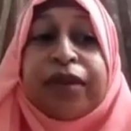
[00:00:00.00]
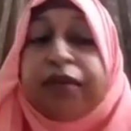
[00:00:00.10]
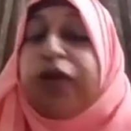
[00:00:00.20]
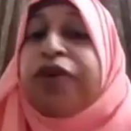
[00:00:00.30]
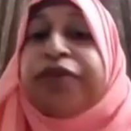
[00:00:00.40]

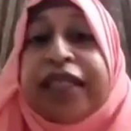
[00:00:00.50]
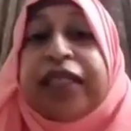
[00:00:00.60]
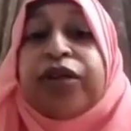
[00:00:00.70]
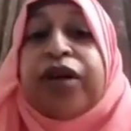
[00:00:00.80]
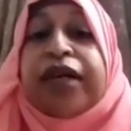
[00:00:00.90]

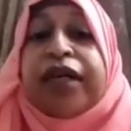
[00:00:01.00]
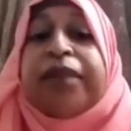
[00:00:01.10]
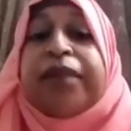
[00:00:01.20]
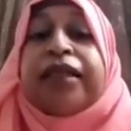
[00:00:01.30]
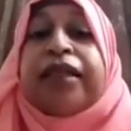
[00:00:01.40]
contracted socket,
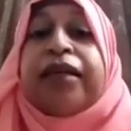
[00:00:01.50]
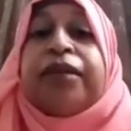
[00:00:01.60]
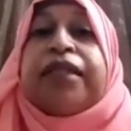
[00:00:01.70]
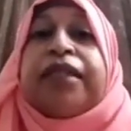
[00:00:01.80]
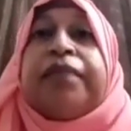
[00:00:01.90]
but
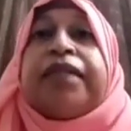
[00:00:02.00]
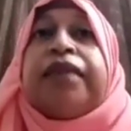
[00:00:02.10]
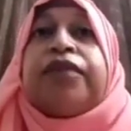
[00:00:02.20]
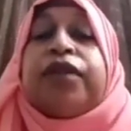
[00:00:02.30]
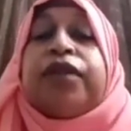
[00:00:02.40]
sometimes